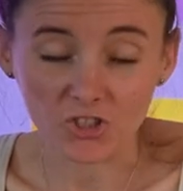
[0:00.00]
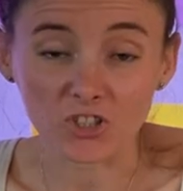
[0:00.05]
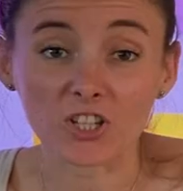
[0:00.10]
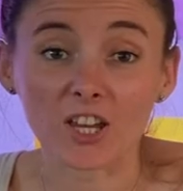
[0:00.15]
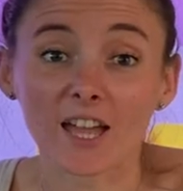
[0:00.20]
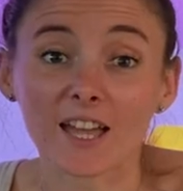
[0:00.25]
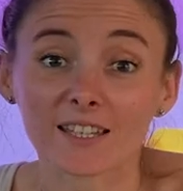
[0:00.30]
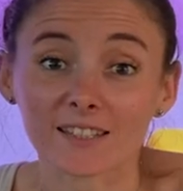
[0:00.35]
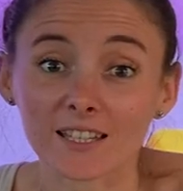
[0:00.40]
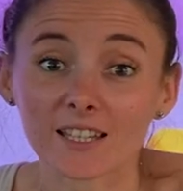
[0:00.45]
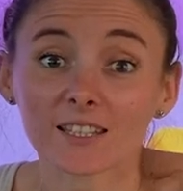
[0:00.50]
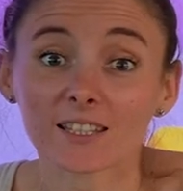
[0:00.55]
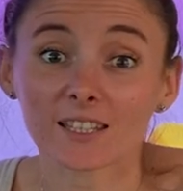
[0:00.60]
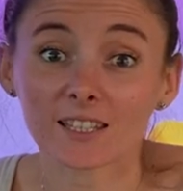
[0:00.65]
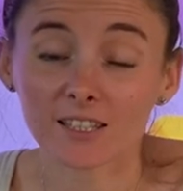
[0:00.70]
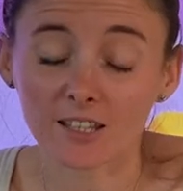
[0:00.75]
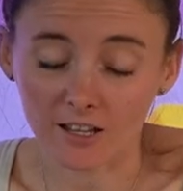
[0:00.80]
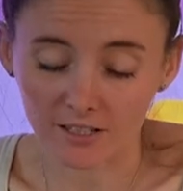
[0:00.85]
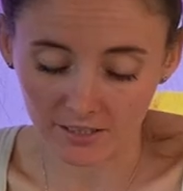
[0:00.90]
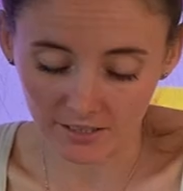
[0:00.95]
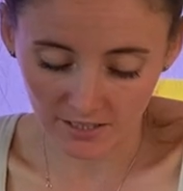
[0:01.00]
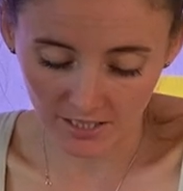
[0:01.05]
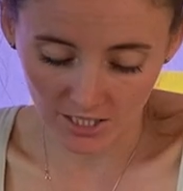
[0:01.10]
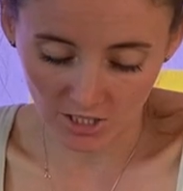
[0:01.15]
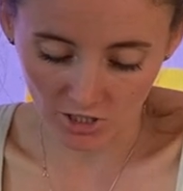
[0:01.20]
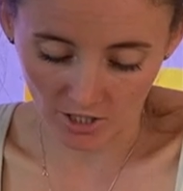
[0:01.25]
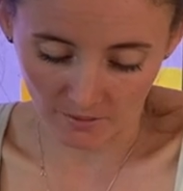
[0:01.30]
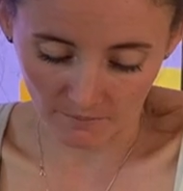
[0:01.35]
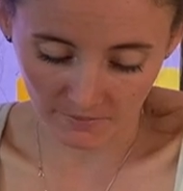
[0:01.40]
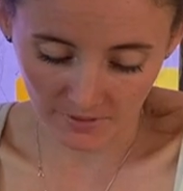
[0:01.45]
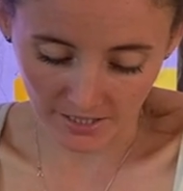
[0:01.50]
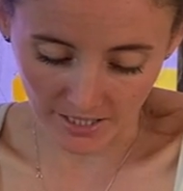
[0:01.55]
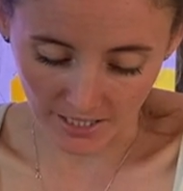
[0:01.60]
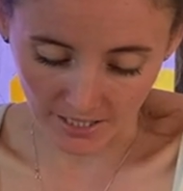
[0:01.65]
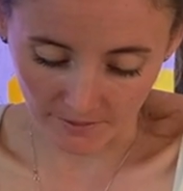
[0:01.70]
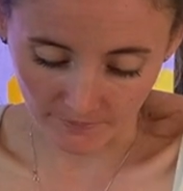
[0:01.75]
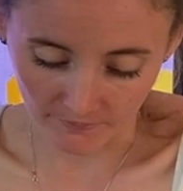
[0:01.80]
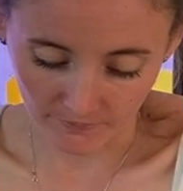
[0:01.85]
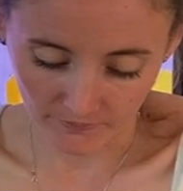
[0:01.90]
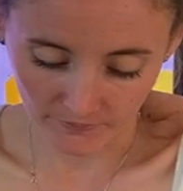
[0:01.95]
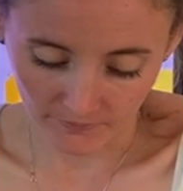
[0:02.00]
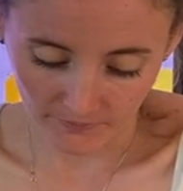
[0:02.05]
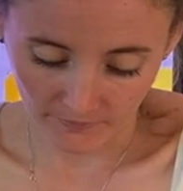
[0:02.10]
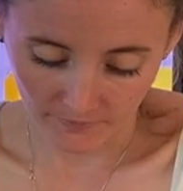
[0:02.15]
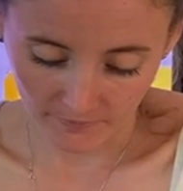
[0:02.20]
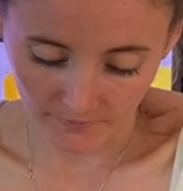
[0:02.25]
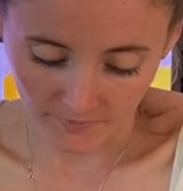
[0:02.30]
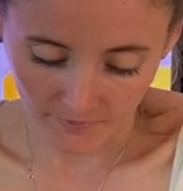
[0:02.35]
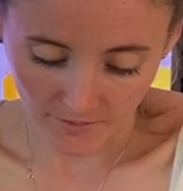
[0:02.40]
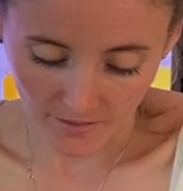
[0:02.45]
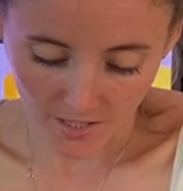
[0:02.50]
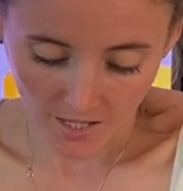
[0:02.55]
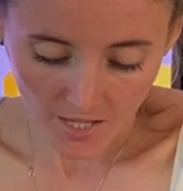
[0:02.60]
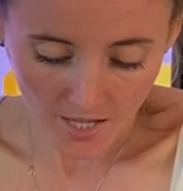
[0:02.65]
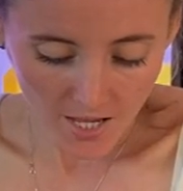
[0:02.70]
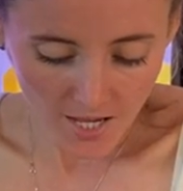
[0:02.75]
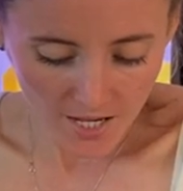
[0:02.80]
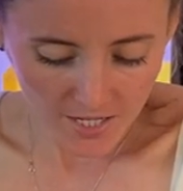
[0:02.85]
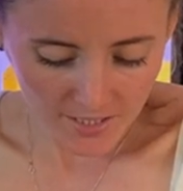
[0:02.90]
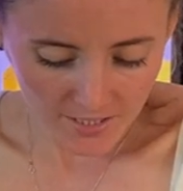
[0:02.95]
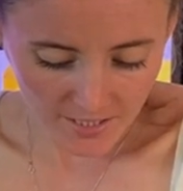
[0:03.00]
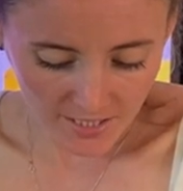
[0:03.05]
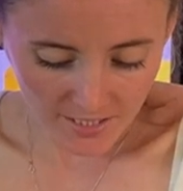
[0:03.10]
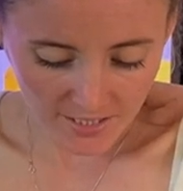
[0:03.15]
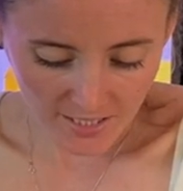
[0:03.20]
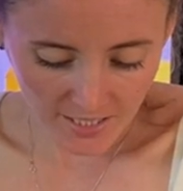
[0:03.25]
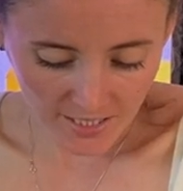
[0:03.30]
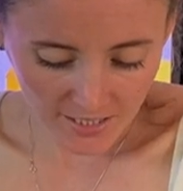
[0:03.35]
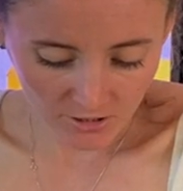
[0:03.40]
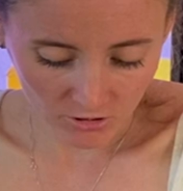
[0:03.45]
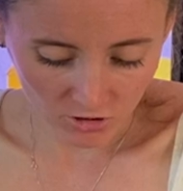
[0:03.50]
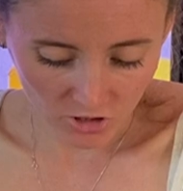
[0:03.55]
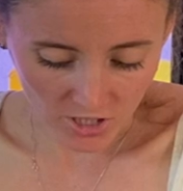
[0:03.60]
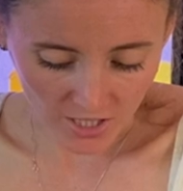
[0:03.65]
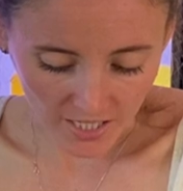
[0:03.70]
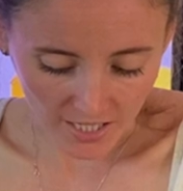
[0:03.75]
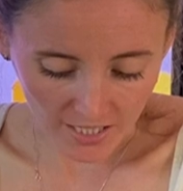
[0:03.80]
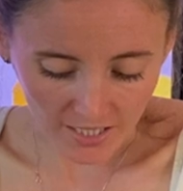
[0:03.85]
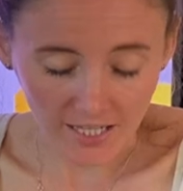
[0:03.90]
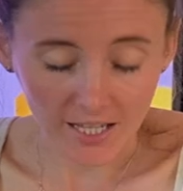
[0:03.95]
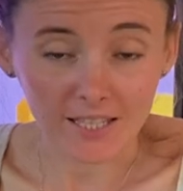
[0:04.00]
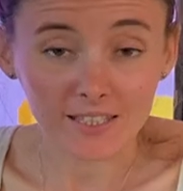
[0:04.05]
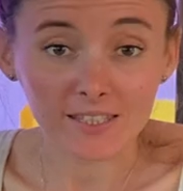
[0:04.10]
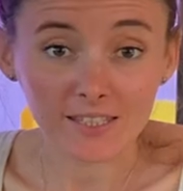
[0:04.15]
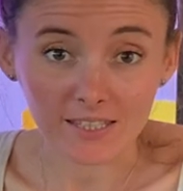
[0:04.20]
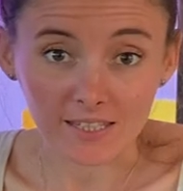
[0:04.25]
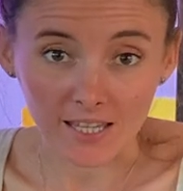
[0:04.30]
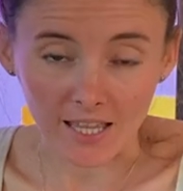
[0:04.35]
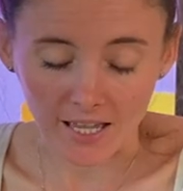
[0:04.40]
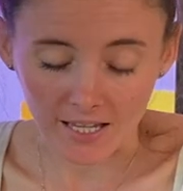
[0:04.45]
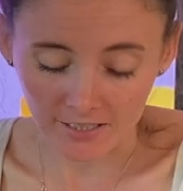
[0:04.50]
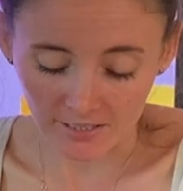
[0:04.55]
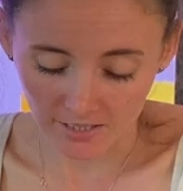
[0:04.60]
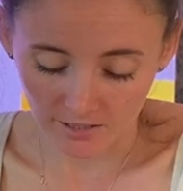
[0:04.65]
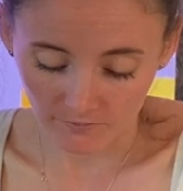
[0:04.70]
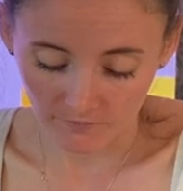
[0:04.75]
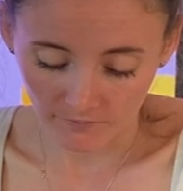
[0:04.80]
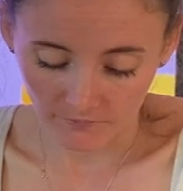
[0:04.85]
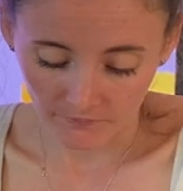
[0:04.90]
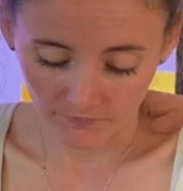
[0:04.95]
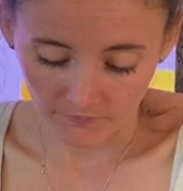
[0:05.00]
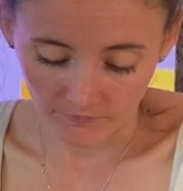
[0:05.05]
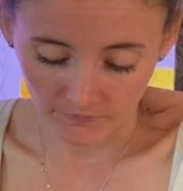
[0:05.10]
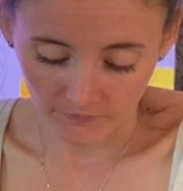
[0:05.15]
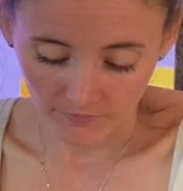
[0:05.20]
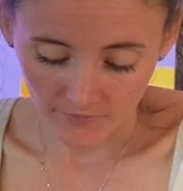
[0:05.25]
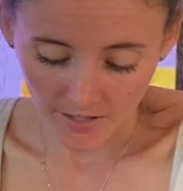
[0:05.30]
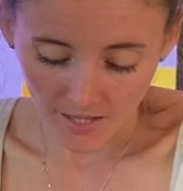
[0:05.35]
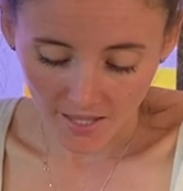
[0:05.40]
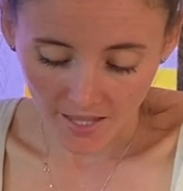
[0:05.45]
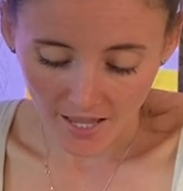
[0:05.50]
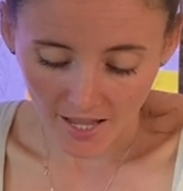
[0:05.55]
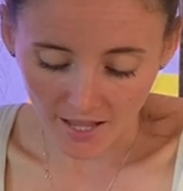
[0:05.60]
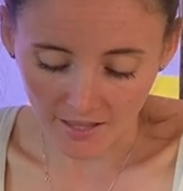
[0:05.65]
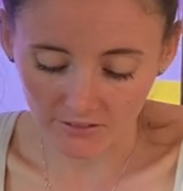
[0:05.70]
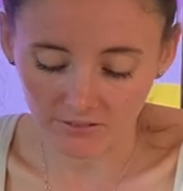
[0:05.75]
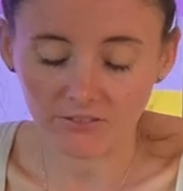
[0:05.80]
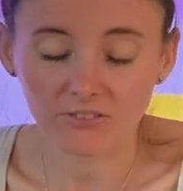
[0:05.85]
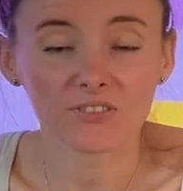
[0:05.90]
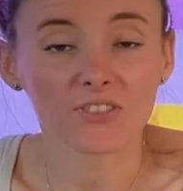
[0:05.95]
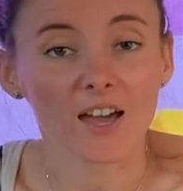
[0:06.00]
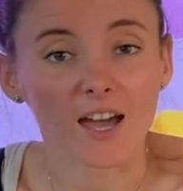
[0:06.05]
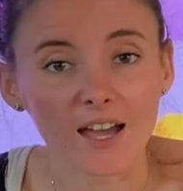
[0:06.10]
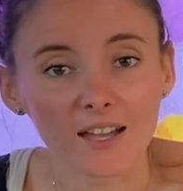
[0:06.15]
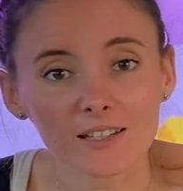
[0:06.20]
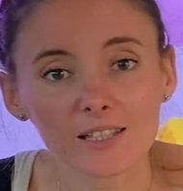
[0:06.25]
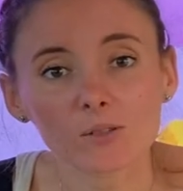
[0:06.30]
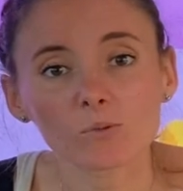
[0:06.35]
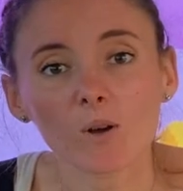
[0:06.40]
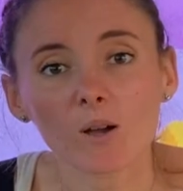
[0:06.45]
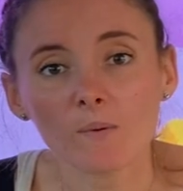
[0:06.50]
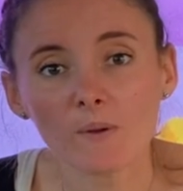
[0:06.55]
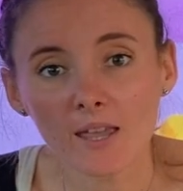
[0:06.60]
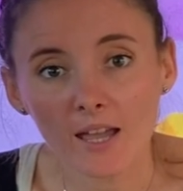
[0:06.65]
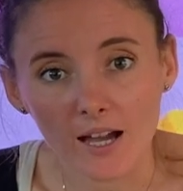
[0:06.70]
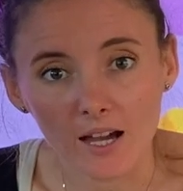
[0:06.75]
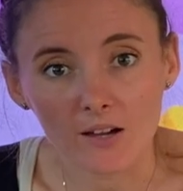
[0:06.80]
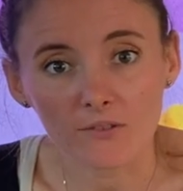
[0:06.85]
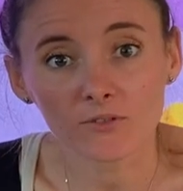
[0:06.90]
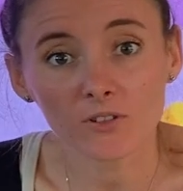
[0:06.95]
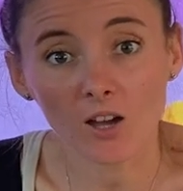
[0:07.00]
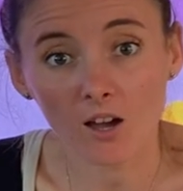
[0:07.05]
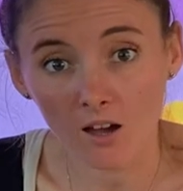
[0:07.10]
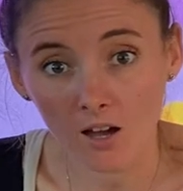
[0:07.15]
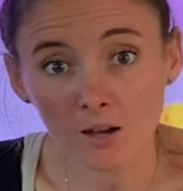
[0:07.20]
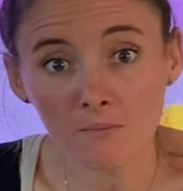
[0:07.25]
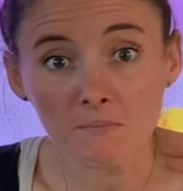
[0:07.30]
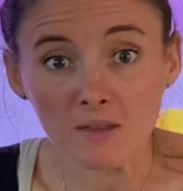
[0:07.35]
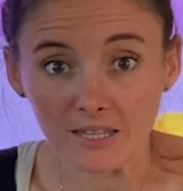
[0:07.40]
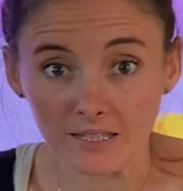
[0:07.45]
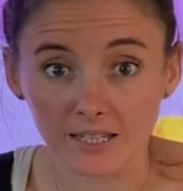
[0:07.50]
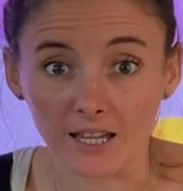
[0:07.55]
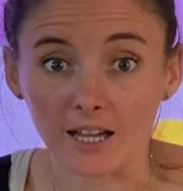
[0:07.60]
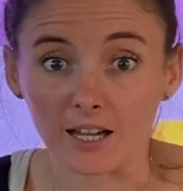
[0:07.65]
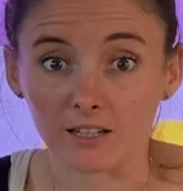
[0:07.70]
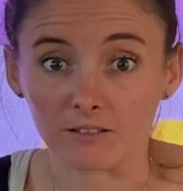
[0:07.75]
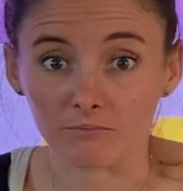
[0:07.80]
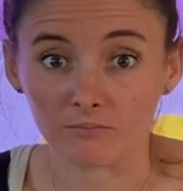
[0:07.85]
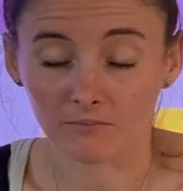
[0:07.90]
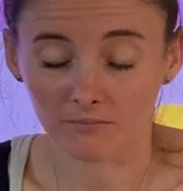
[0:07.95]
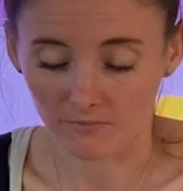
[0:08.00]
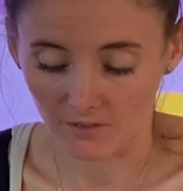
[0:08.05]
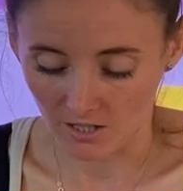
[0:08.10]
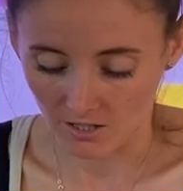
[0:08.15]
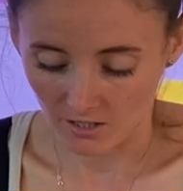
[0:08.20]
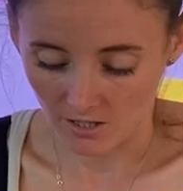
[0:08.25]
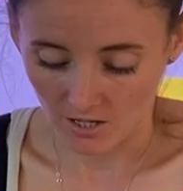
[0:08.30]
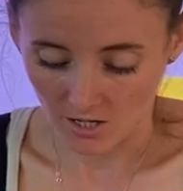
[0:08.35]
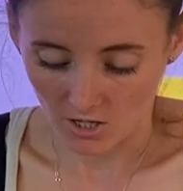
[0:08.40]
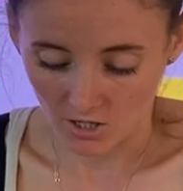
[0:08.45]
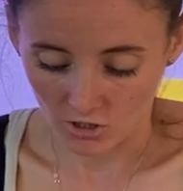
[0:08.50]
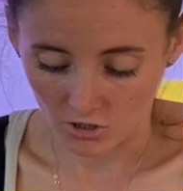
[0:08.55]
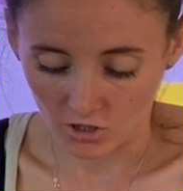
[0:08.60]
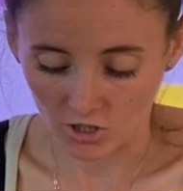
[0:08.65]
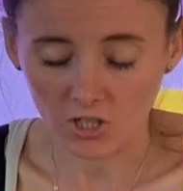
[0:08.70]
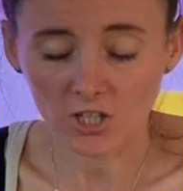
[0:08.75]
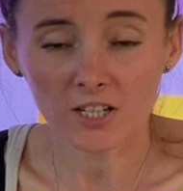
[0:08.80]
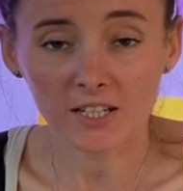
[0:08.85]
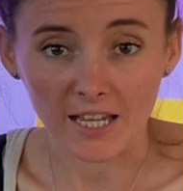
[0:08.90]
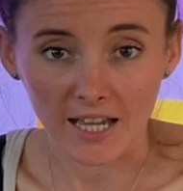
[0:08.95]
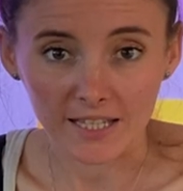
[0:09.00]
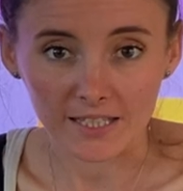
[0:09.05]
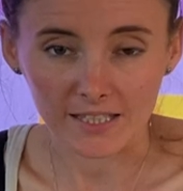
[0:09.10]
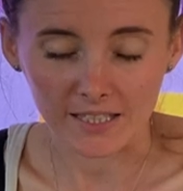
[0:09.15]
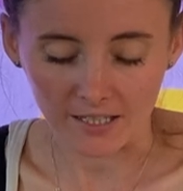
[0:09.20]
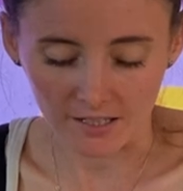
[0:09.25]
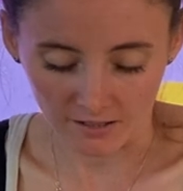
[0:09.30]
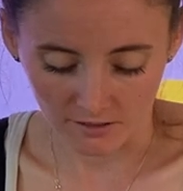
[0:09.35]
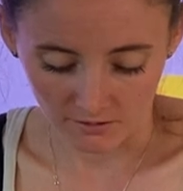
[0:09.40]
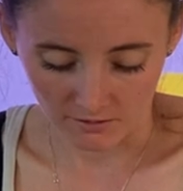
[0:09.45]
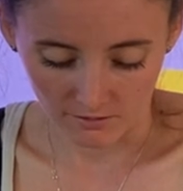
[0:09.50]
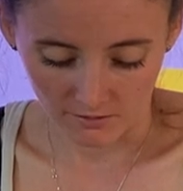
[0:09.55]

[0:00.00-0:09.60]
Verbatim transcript: Jez suddenly jumped in, did a little jig and said, and that's why we have calm me Time. Do you get it?